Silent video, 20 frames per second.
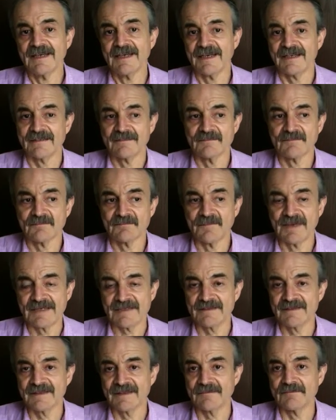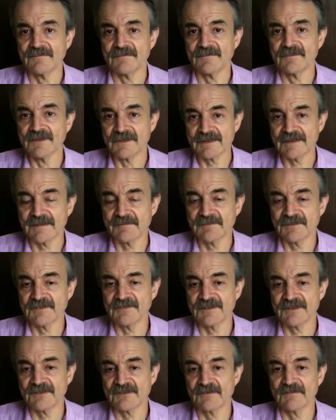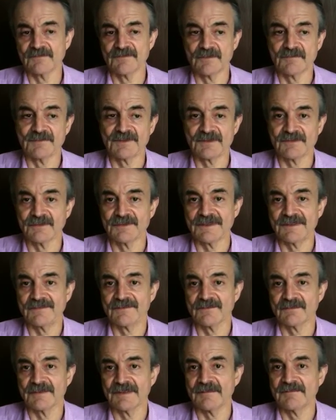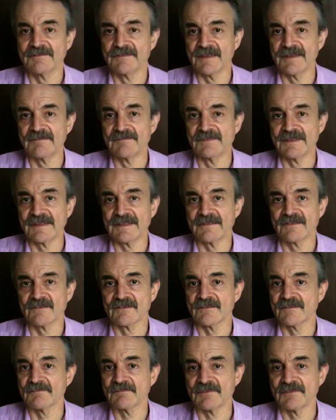and make them look at a position for between 3 and 5 minutes